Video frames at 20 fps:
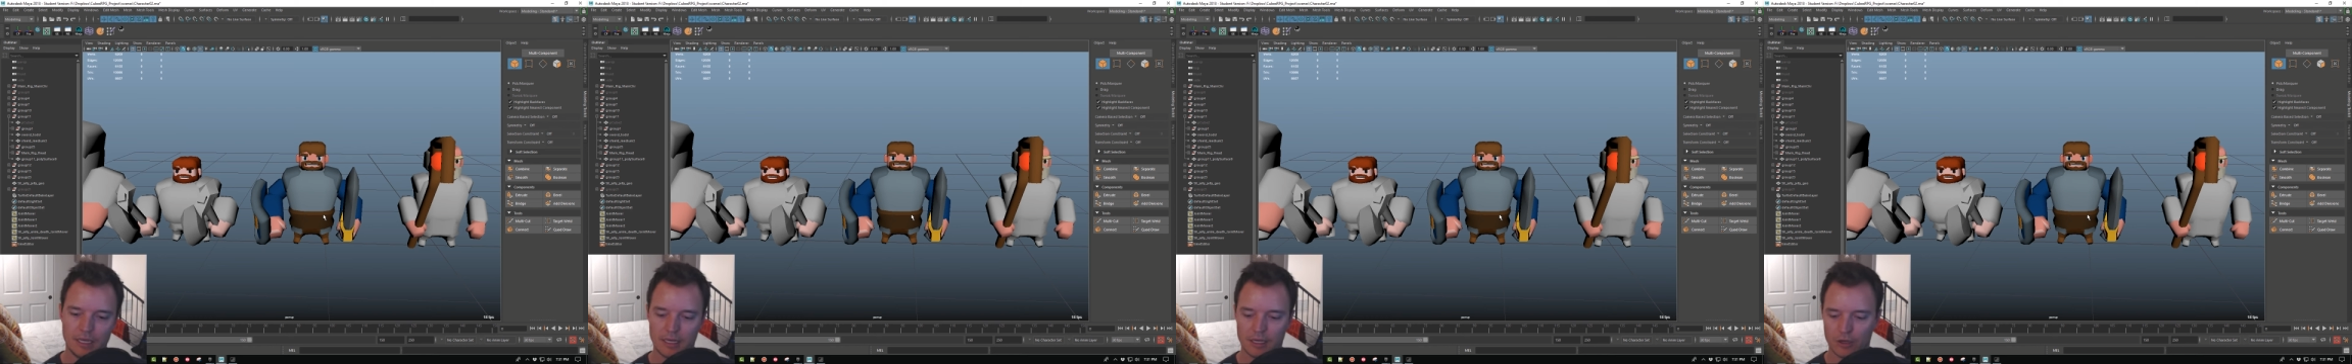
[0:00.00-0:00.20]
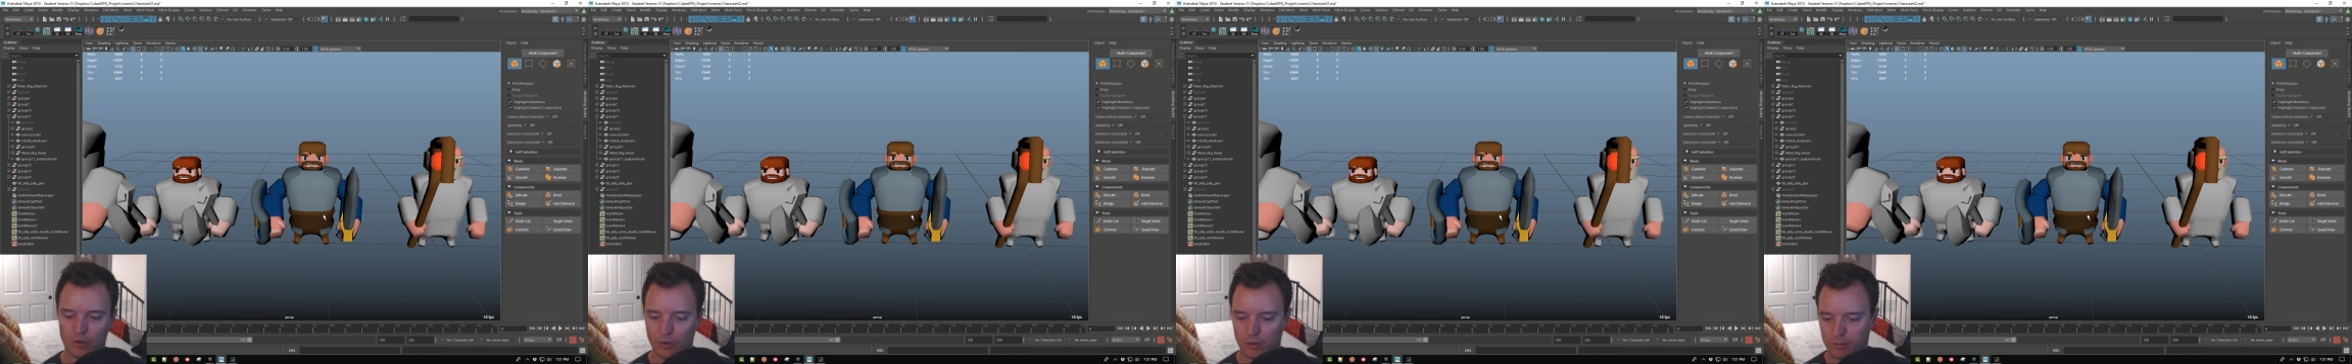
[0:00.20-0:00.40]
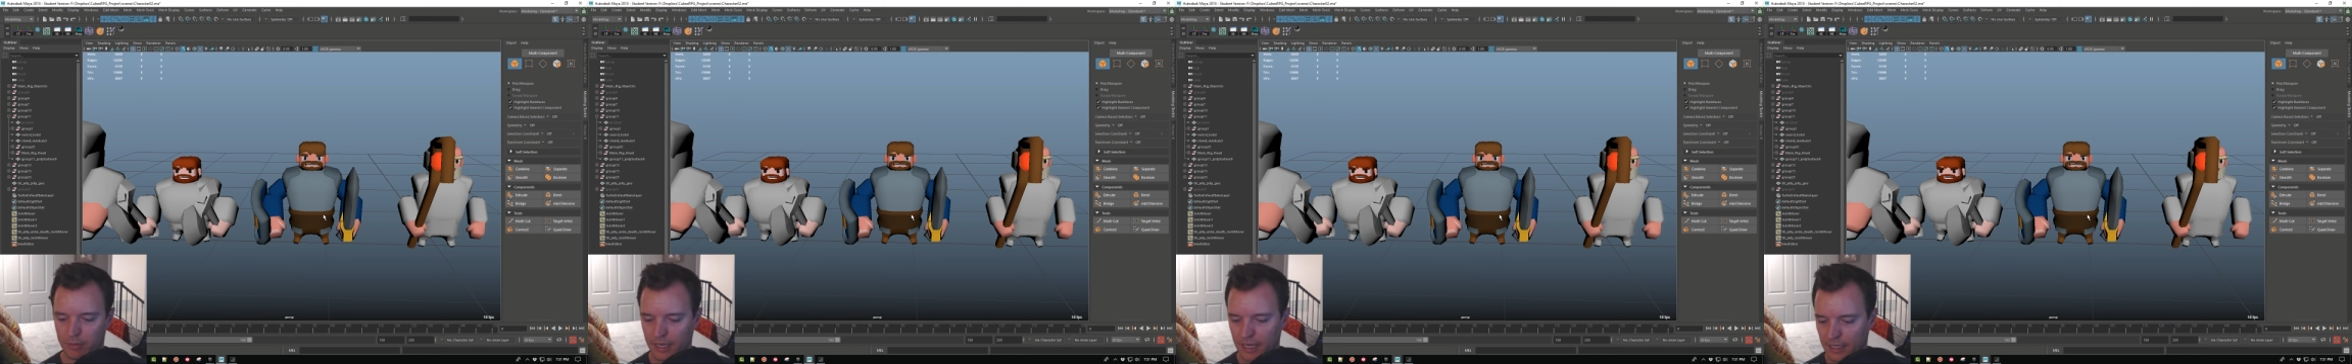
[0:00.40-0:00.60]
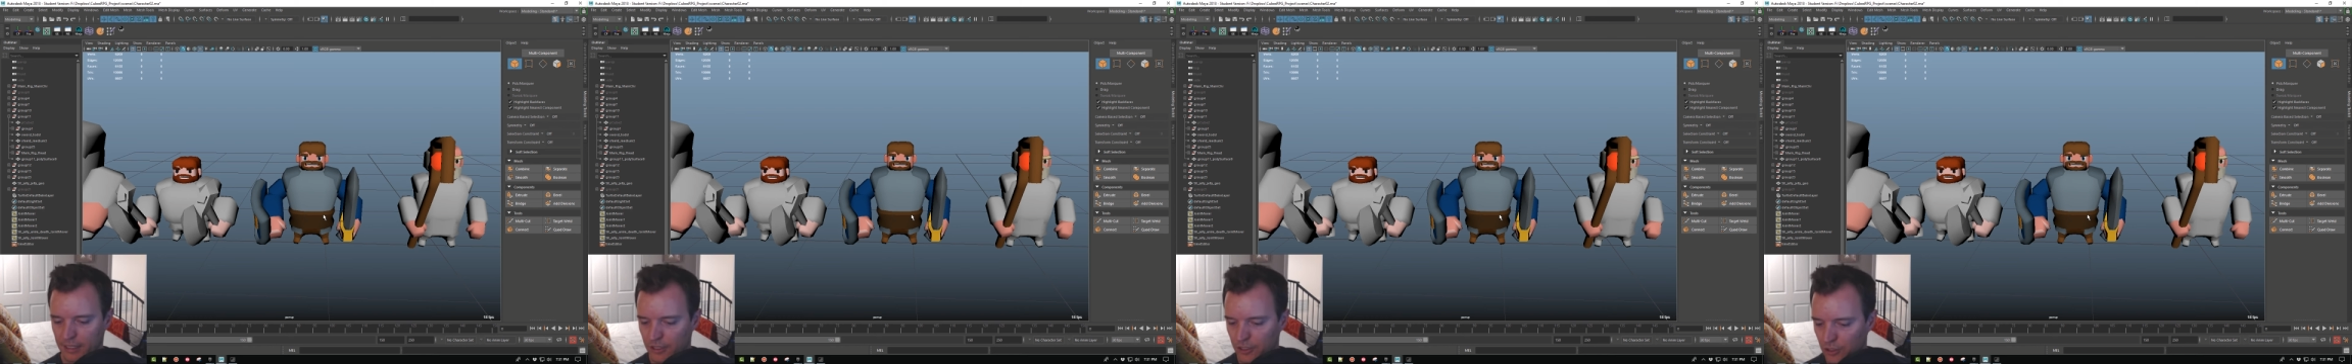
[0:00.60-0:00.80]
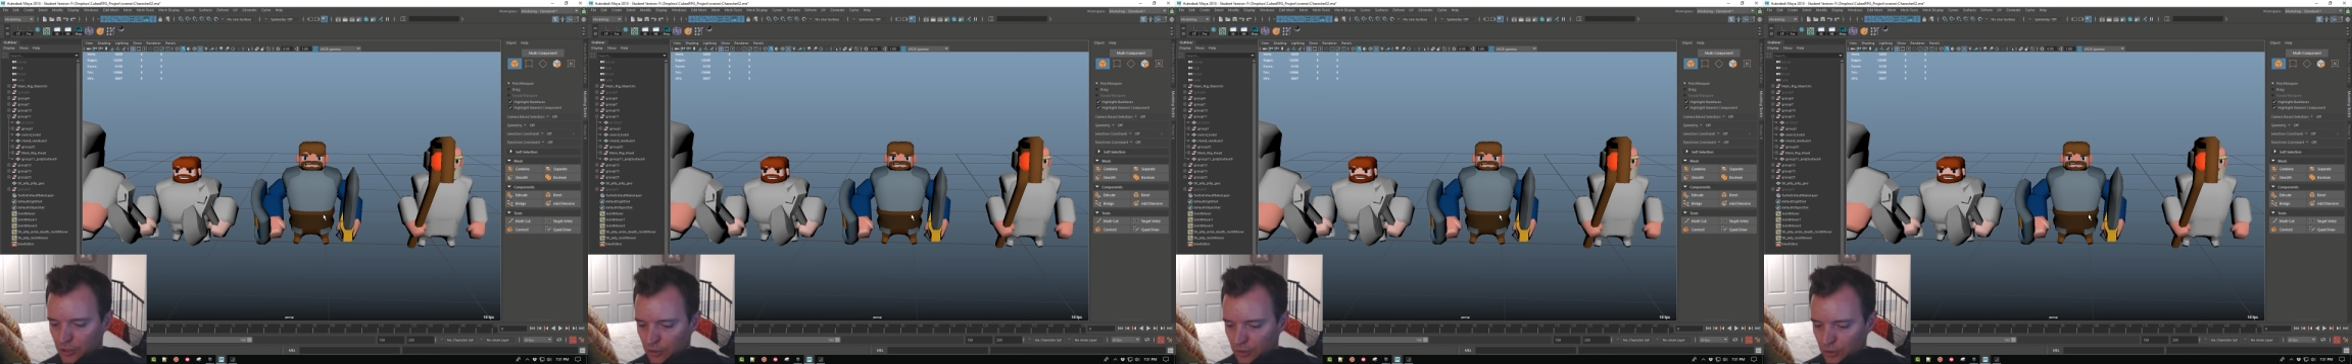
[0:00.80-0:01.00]
and going back
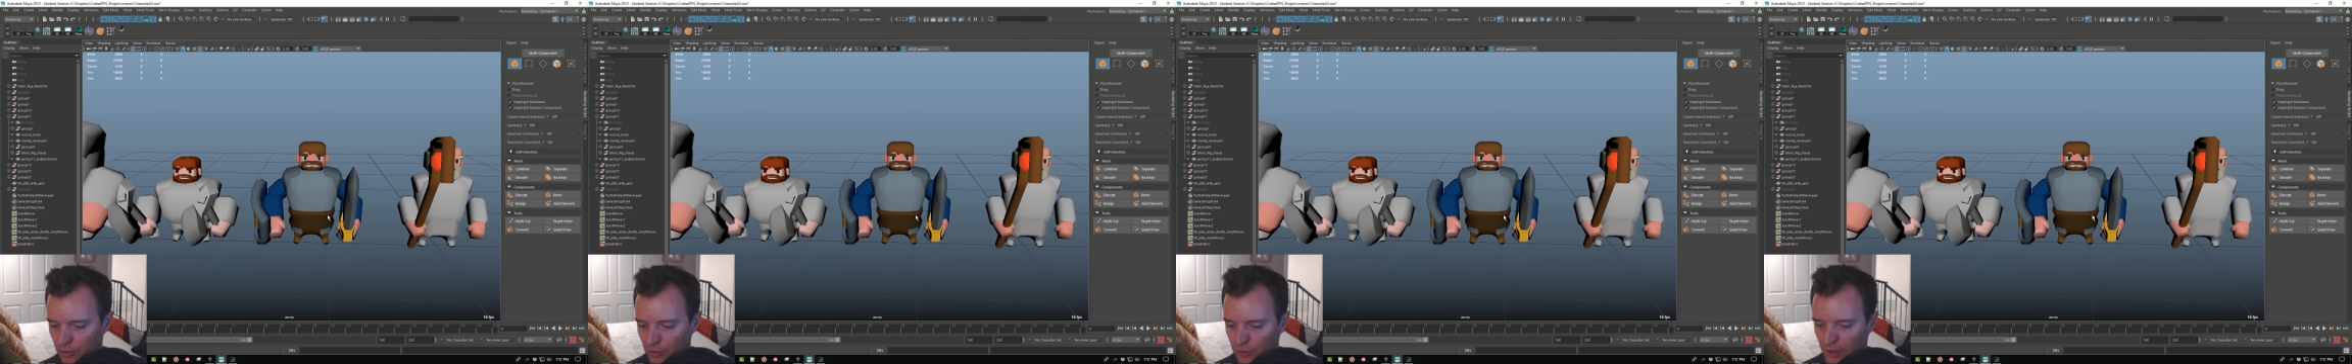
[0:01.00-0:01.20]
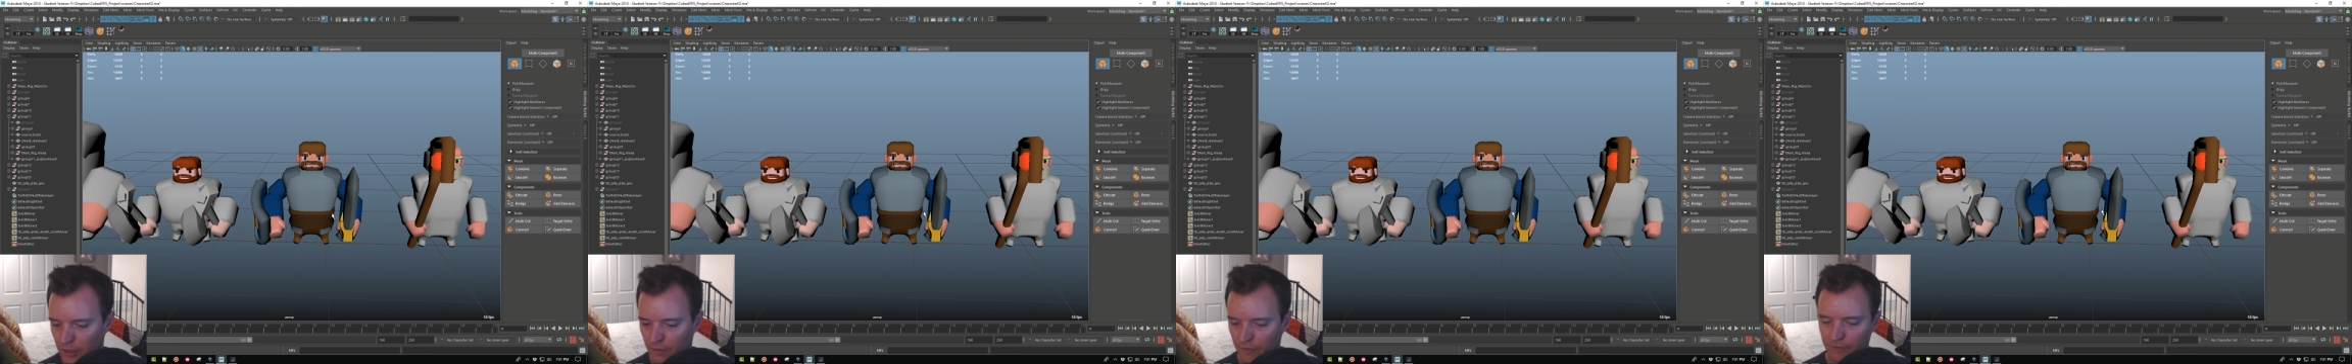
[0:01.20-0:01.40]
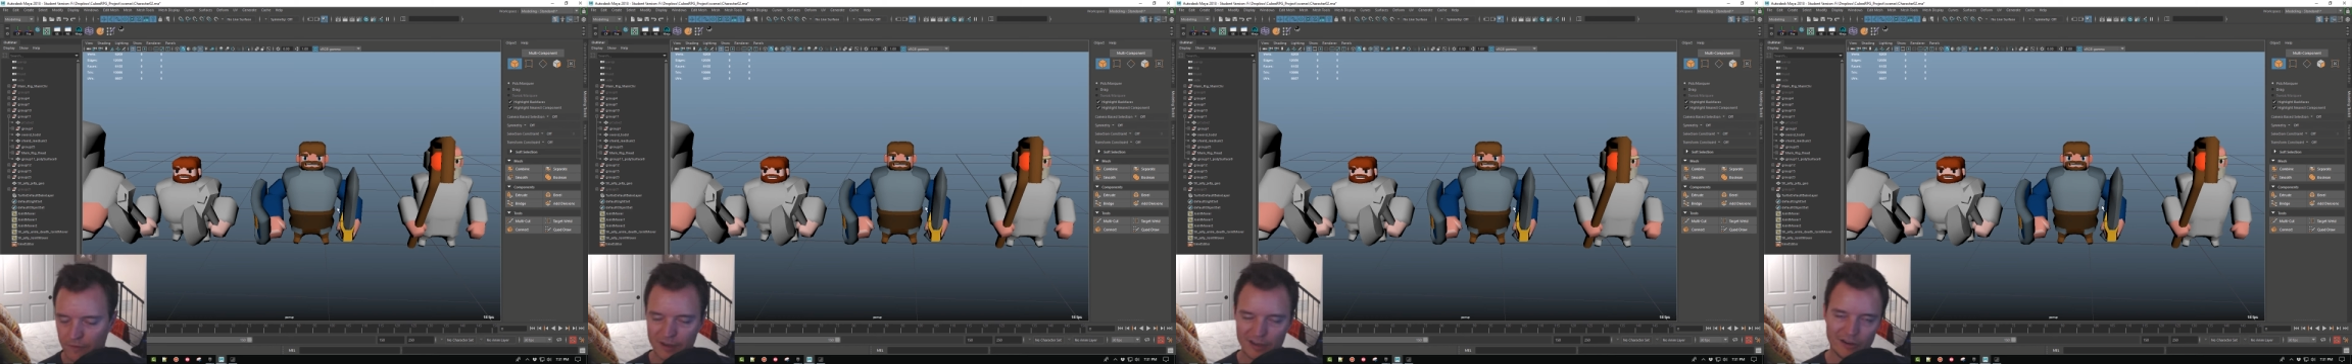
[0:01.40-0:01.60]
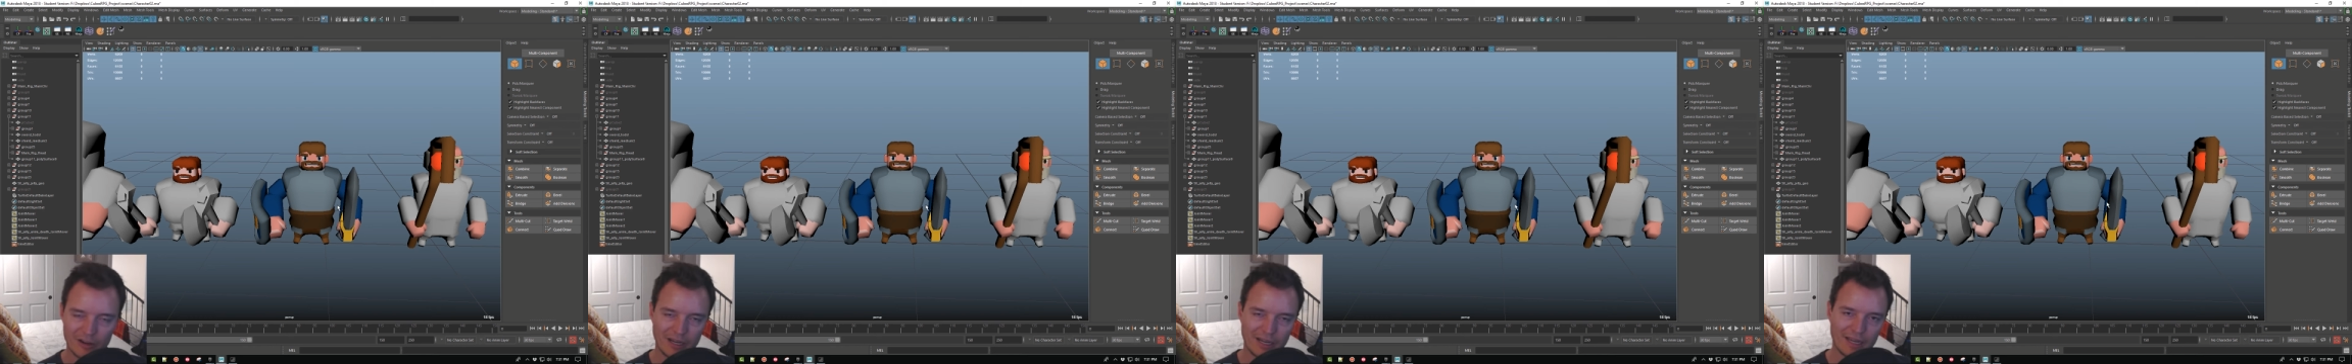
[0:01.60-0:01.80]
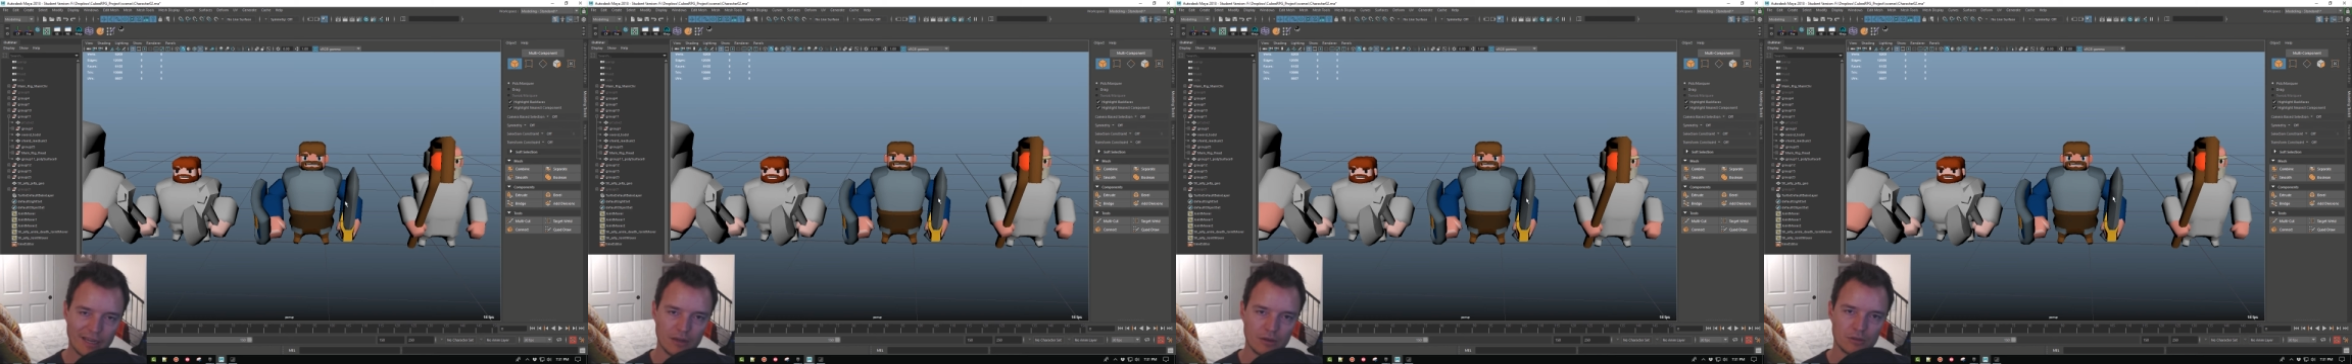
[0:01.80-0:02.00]
to
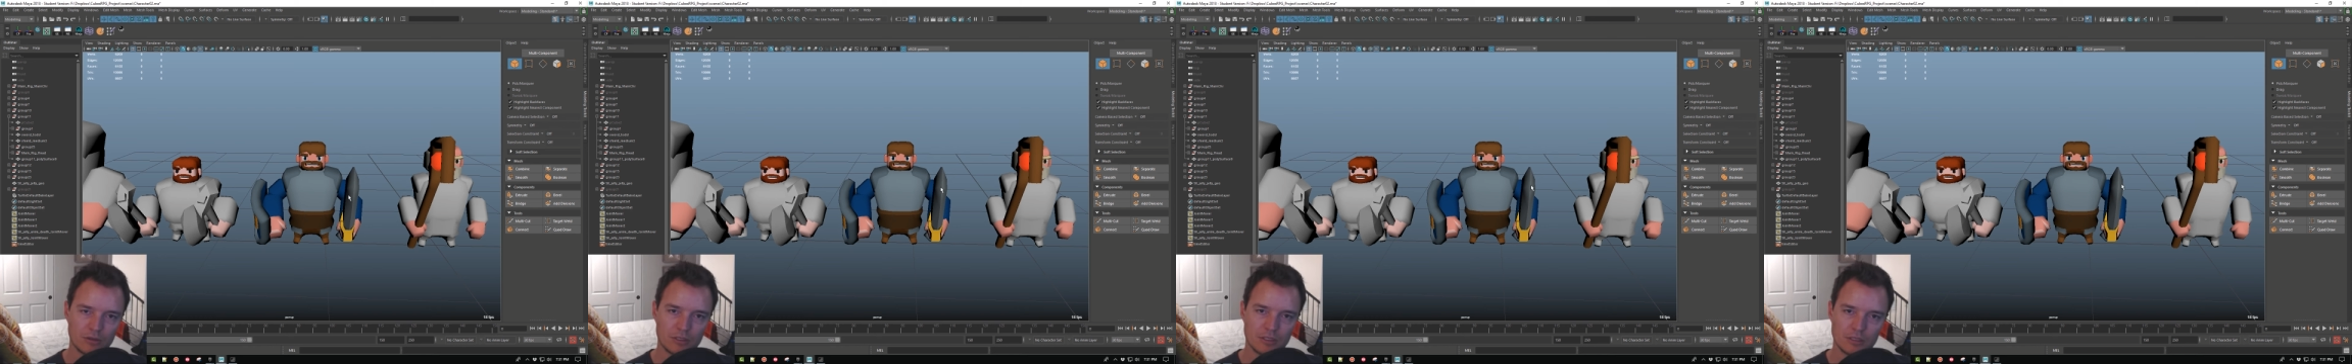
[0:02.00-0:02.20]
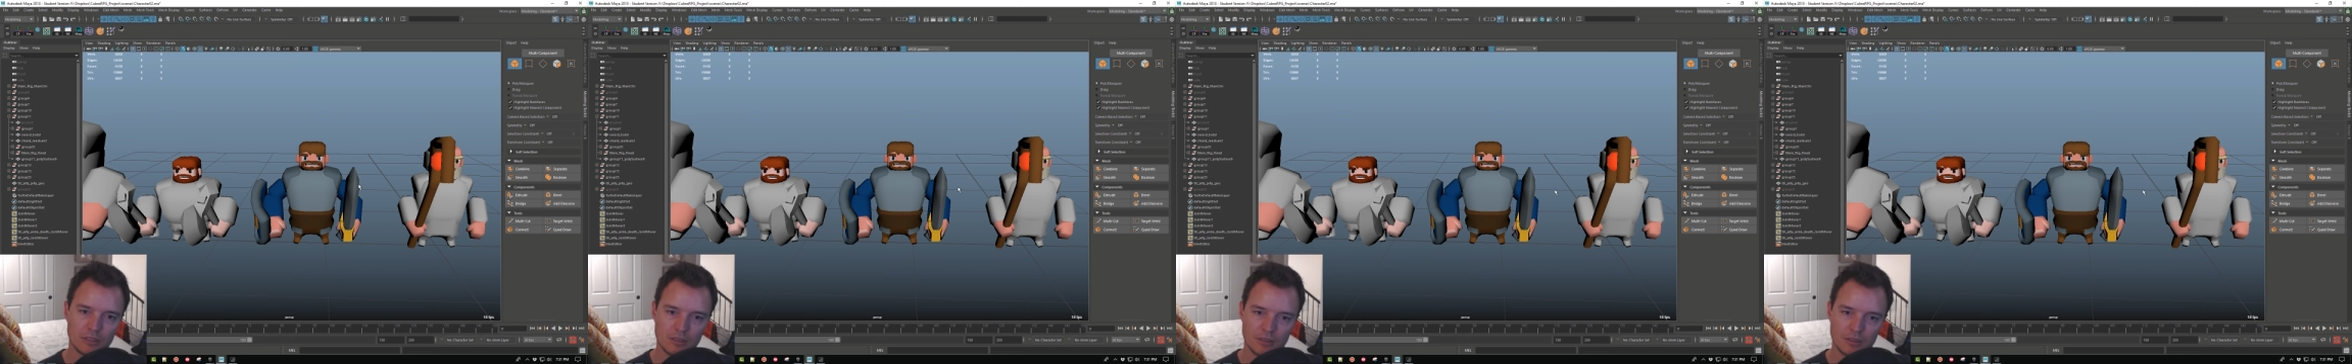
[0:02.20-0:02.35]
figuring out,